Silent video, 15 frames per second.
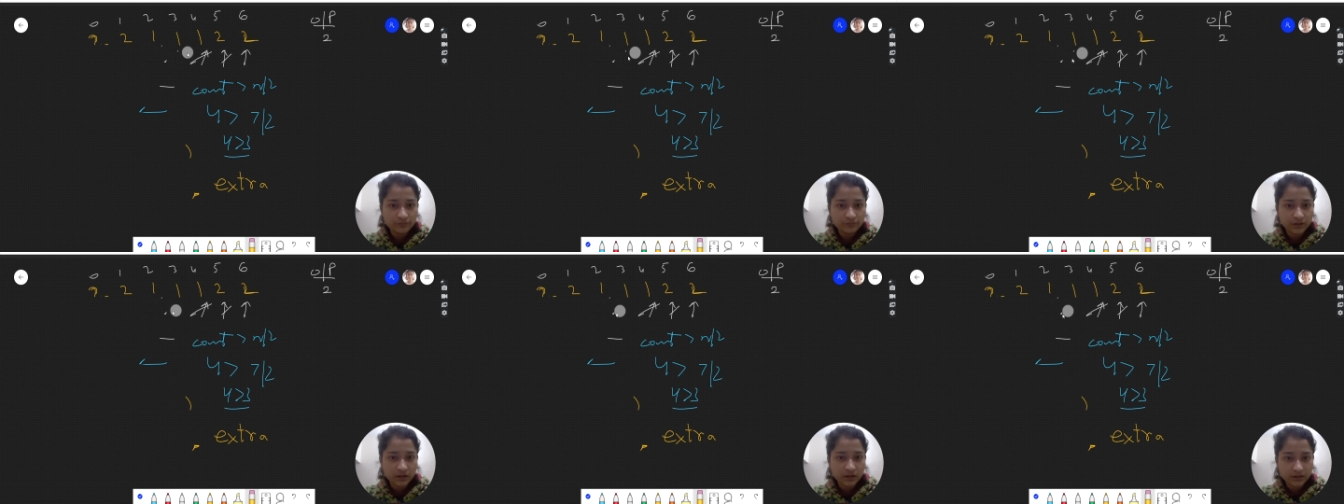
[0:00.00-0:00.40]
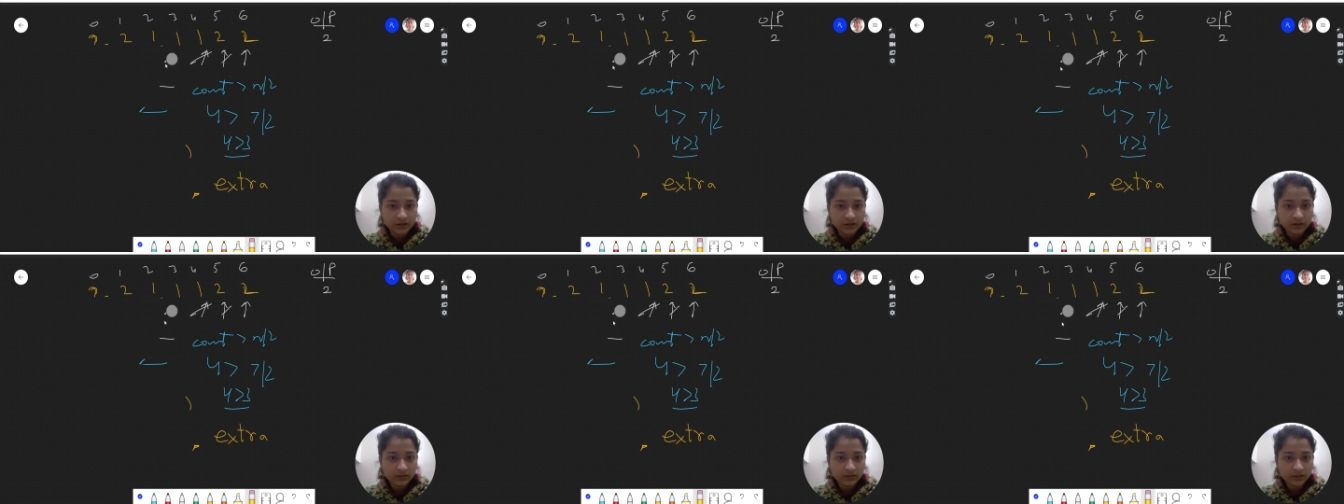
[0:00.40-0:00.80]

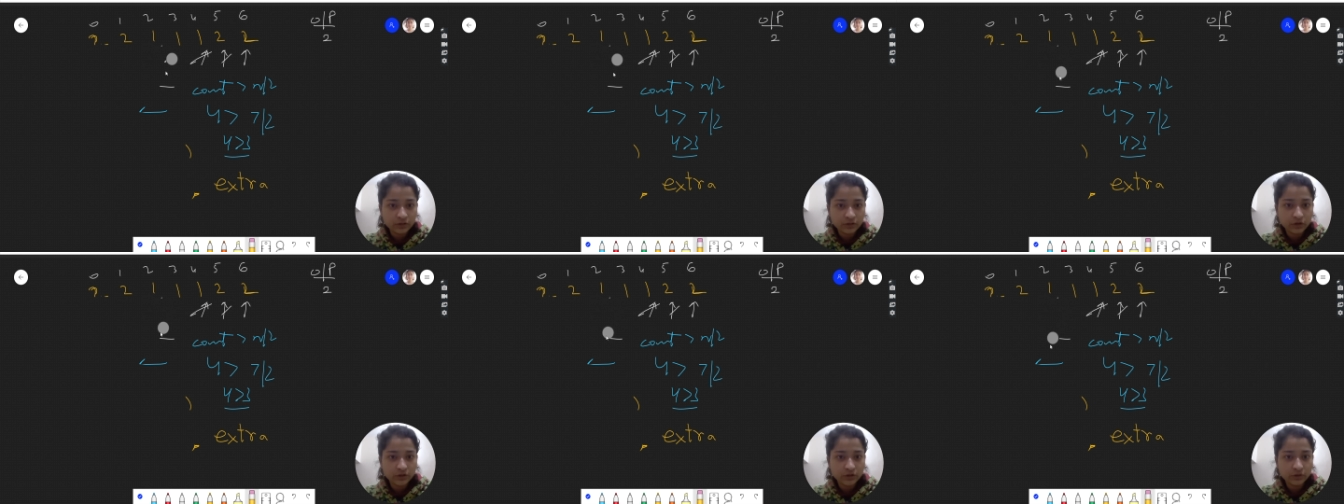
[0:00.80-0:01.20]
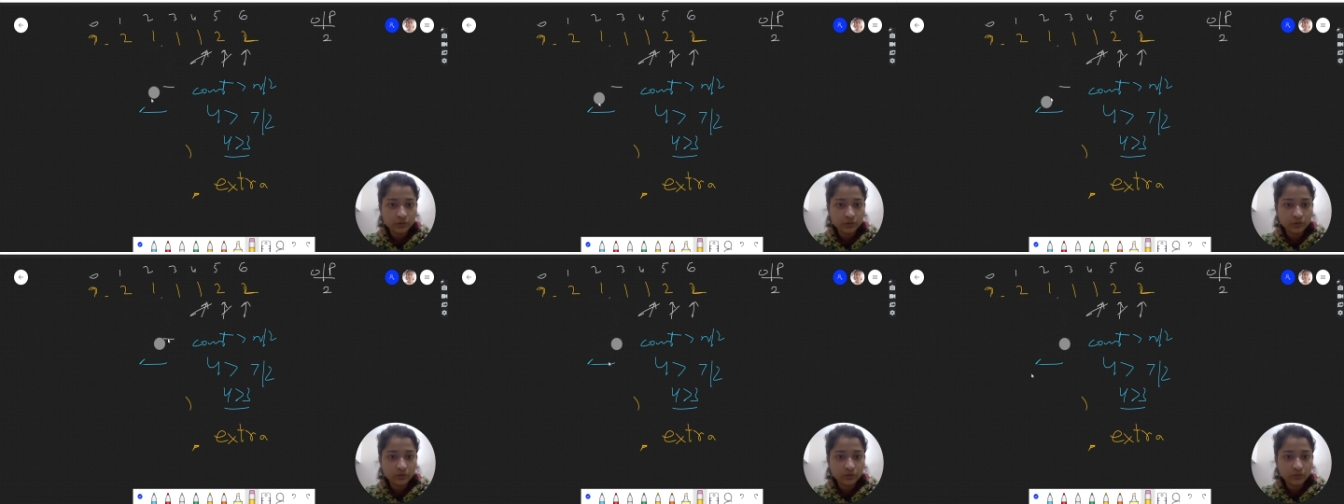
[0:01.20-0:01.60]
earlier in order
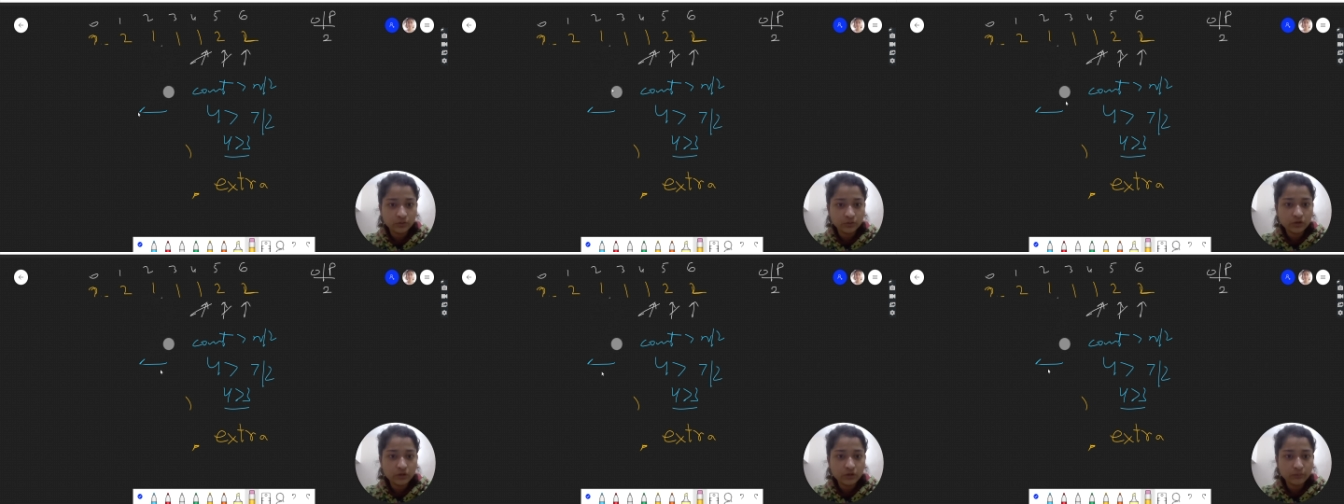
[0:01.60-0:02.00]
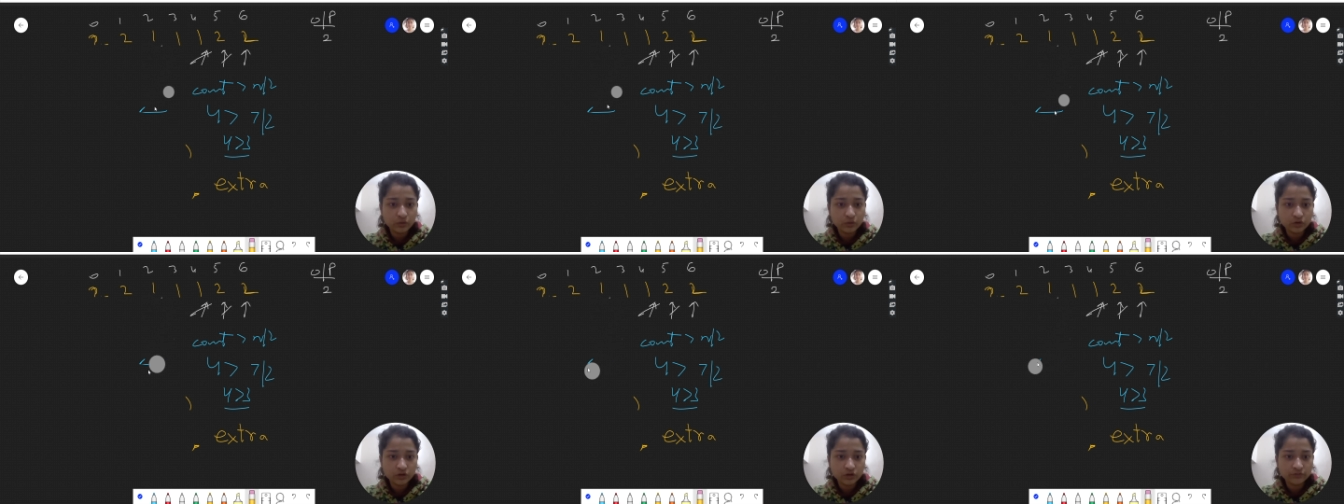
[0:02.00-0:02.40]
to
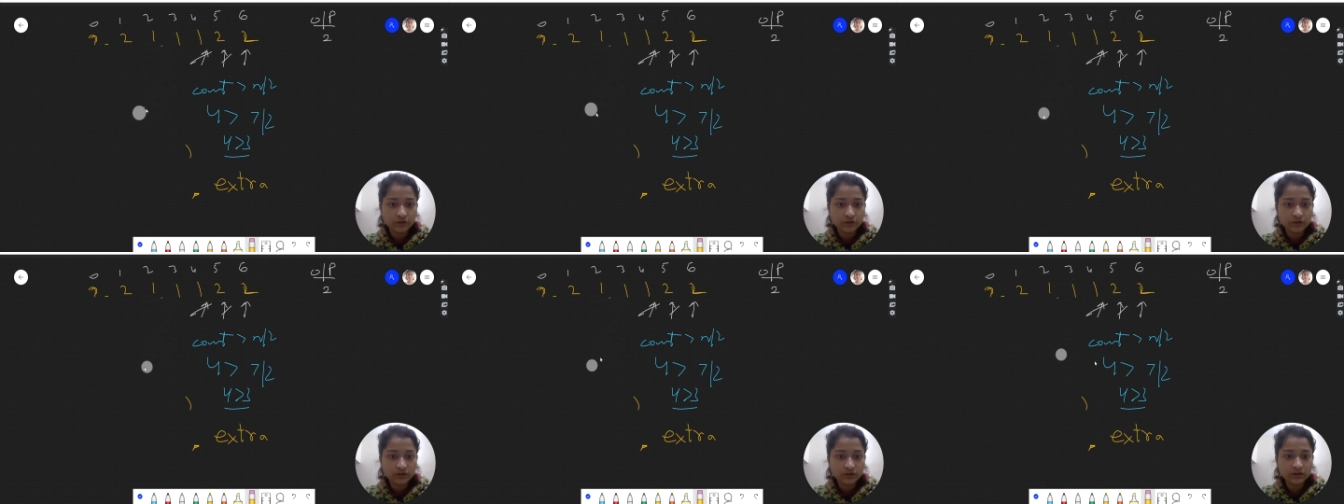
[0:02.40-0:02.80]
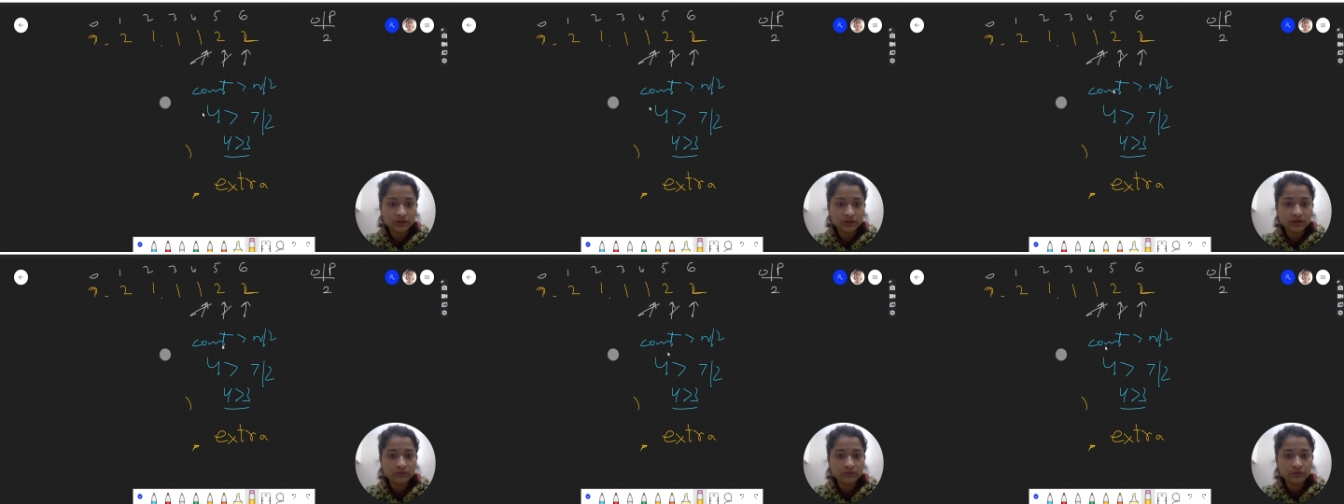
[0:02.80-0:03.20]
approach further
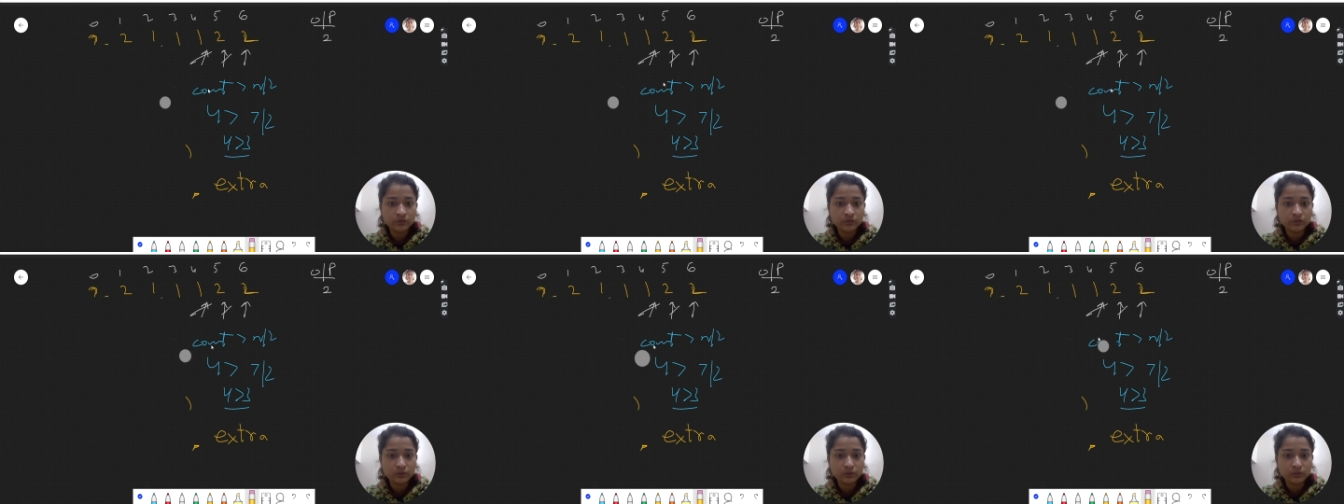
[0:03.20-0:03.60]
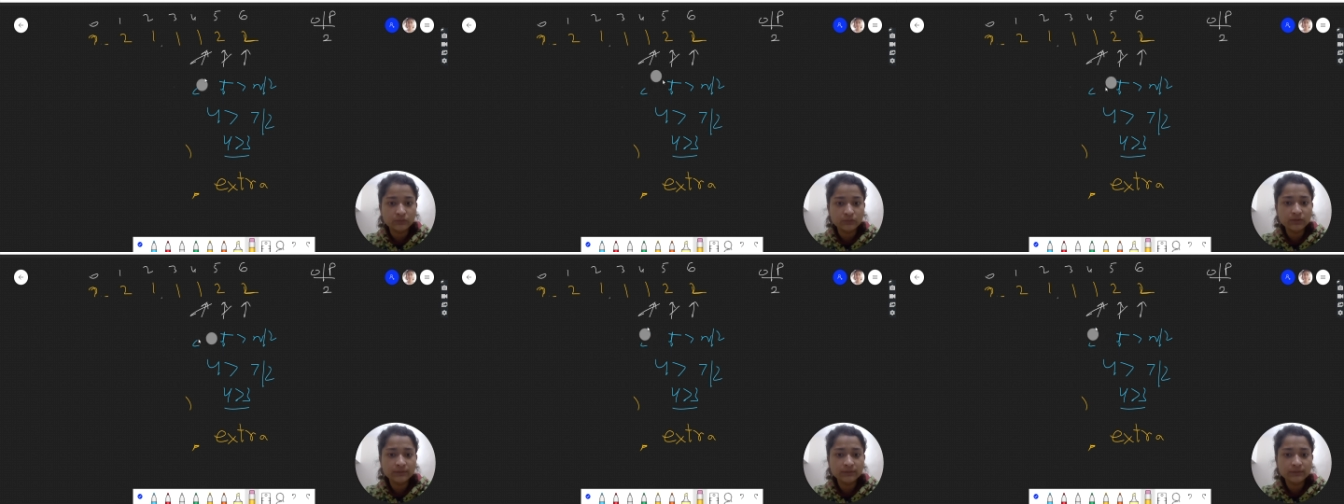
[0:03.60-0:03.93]
in future problems.